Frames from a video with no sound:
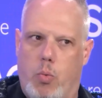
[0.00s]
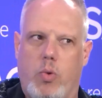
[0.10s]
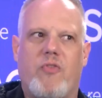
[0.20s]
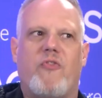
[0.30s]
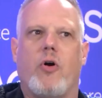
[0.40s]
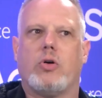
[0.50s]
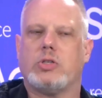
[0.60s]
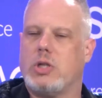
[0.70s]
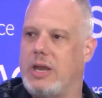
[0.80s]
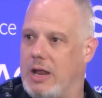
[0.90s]
We
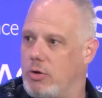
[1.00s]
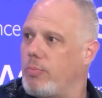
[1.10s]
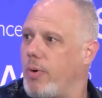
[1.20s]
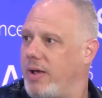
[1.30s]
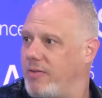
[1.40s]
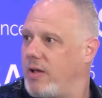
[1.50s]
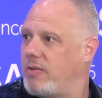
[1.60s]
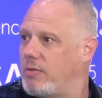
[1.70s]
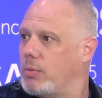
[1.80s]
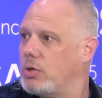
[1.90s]
focused on enterprise
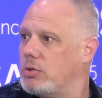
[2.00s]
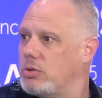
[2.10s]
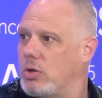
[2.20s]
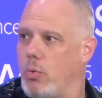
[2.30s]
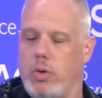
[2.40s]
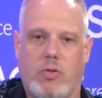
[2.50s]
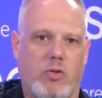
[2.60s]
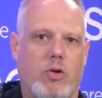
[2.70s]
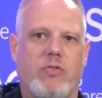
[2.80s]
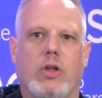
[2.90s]
customers, so we
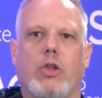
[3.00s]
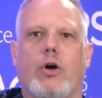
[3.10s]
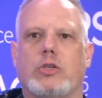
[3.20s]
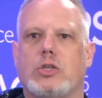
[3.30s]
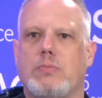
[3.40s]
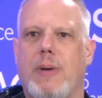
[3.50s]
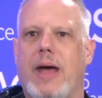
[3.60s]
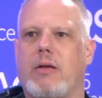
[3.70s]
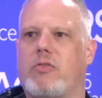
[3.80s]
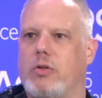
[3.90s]
serve the largest banks,